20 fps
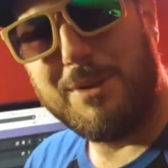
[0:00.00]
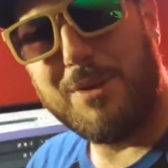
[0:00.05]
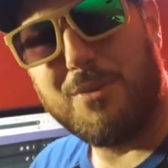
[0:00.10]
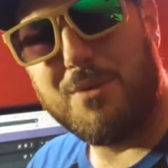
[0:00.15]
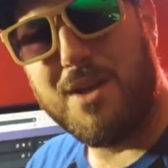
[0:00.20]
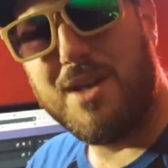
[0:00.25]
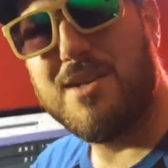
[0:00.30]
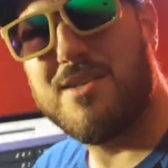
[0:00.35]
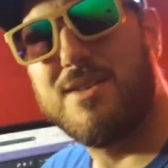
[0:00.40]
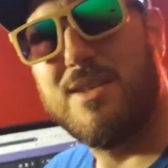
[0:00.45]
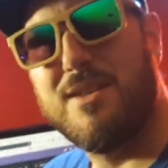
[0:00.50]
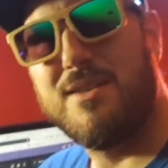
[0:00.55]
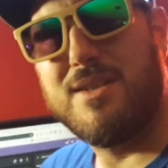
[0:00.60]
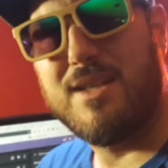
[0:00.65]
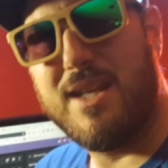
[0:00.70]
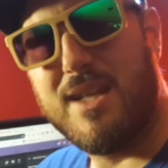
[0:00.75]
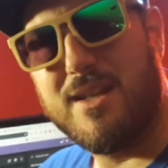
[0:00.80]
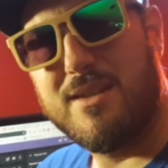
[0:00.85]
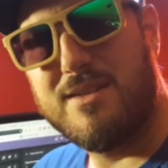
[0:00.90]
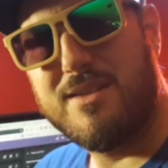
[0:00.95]
range than
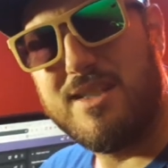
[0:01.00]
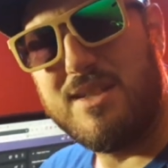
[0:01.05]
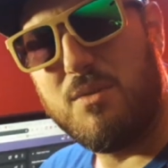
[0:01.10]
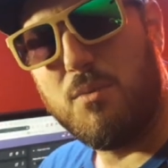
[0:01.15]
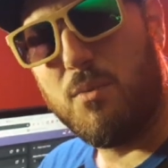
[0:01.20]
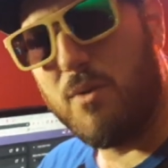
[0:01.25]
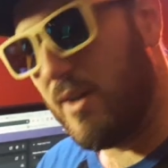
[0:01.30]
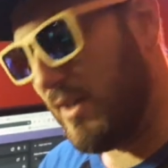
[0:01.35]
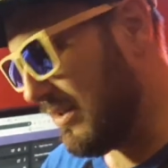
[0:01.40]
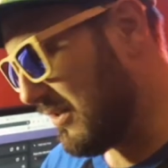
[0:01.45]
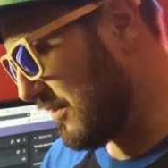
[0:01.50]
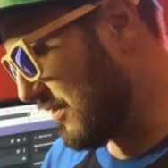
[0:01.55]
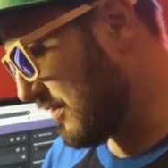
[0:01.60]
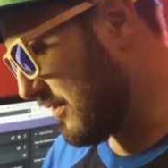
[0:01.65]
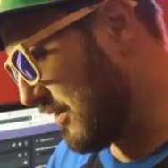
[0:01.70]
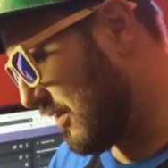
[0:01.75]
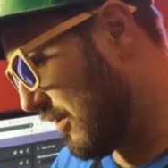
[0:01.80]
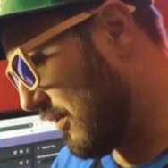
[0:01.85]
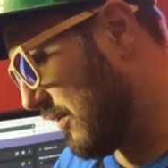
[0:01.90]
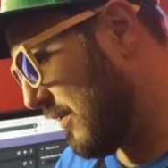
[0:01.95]
the N T one.
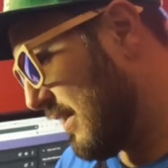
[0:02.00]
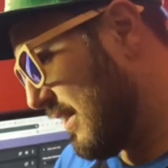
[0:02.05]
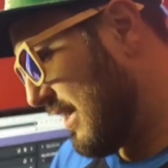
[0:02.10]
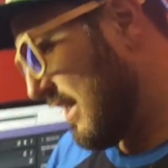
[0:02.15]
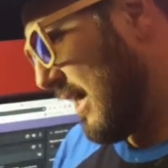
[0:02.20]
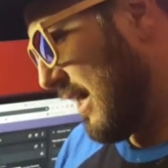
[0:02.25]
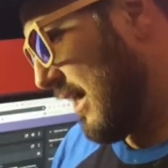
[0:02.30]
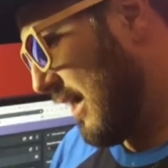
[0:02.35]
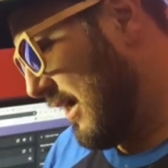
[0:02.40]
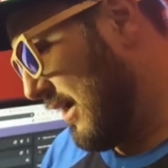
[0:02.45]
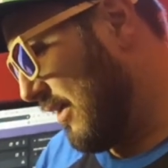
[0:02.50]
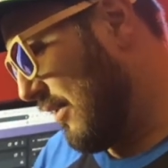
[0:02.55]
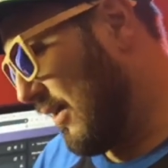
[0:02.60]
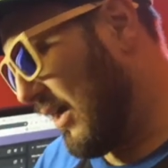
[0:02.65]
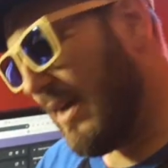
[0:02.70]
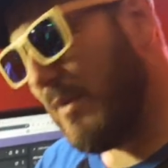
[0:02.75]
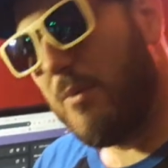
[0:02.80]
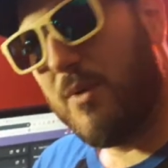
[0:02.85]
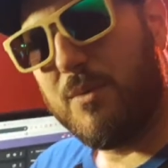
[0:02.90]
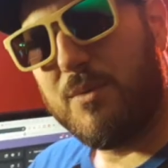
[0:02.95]
So uh, I
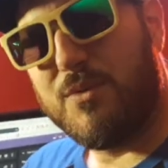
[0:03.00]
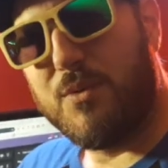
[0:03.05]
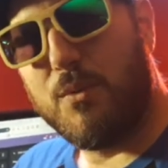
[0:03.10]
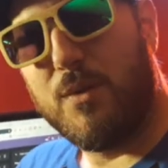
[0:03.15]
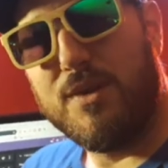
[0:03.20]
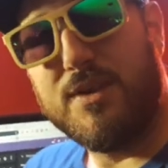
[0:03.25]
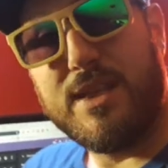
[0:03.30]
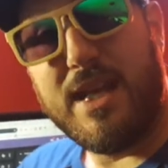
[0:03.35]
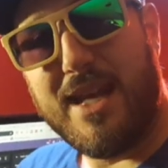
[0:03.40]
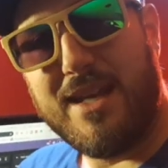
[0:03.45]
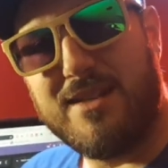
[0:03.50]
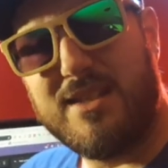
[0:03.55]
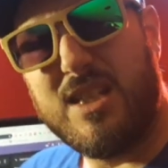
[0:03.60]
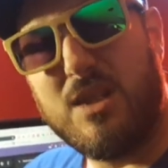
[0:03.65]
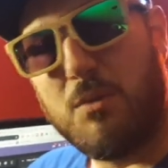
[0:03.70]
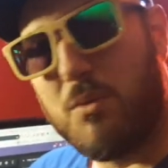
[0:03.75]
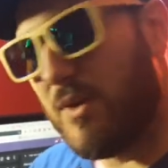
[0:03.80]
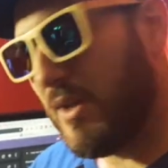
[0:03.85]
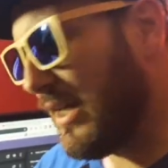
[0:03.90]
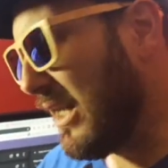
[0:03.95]
went with the one N T
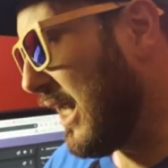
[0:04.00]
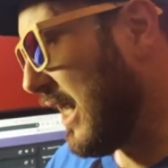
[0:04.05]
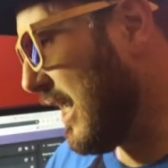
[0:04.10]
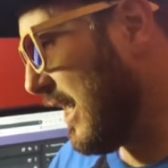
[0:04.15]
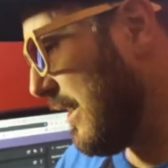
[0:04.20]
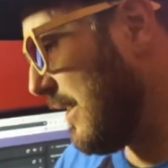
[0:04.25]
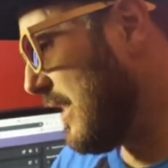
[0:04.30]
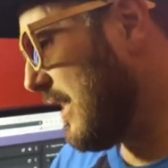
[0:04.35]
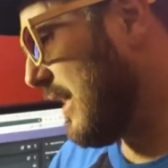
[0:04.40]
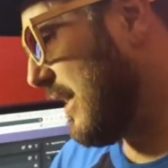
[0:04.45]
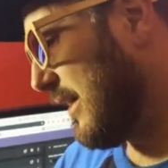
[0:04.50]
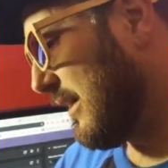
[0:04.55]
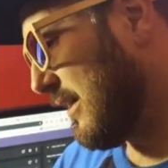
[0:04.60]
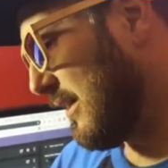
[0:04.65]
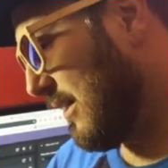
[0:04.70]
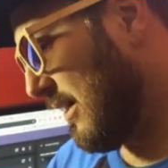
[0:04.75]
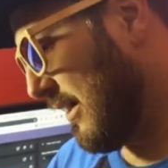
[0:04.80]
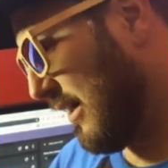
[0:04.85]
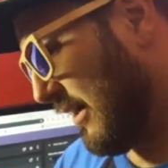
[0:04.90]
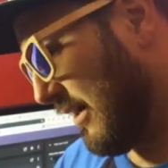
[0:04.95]
one A. It,
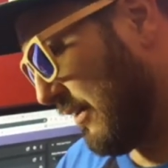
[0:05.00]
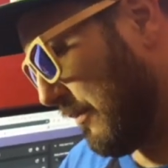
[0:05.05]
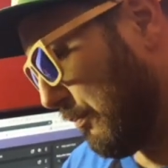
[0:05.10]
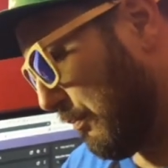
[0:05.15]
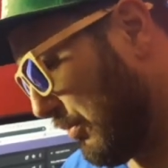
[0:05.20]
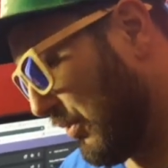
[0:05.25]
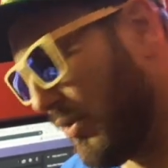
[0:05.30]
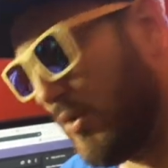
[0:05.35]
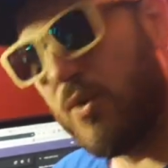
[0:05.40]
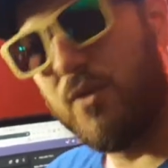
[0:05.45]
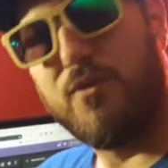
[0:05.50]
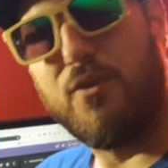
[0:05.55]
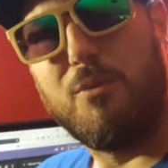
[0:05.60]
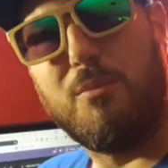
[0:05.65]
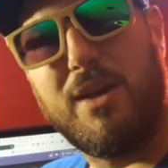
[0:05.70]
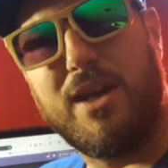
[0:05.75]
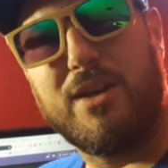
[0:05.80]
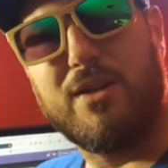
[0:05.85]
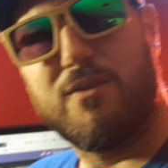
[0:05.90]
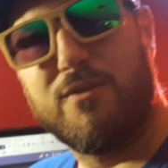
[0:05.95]
uh, a beautiful
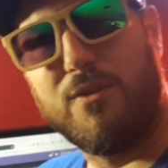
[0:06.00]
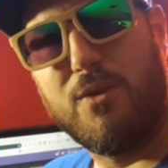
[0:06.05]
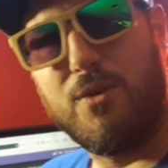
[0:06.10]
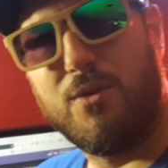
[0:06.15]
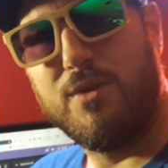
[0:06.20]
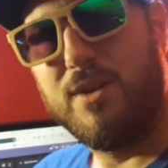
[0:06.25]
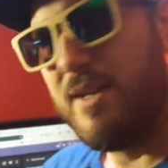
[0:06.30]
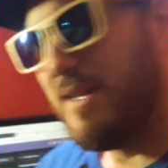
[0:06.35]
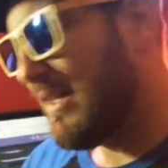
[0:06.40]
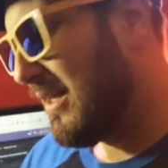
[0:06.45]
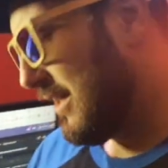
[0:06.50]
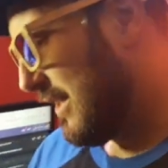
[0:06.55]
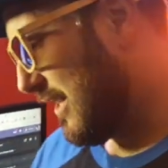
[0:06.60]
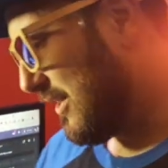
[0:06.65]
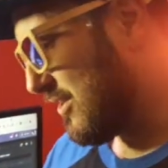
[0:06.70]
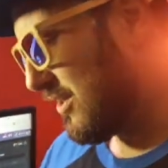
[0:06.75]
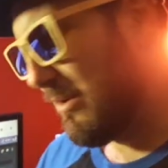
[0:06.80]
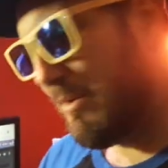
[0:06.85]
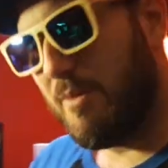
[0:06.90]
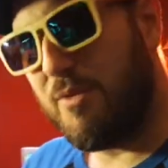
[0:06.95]
microphone. It's
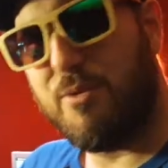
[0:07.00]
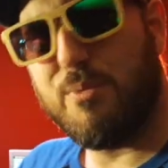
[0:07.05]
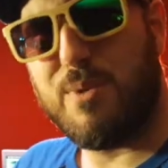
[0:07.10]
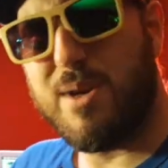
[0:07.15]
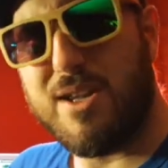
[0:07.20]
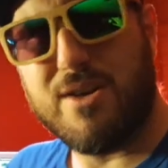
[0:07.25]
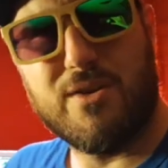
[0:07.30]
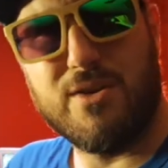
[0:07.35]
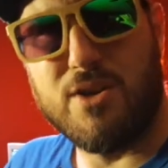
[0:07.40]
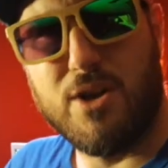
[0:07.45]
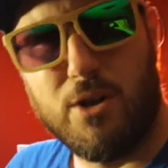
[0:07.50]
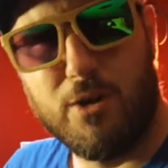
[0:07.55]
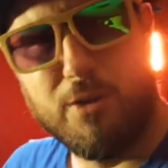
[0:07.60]
a three hundred dollar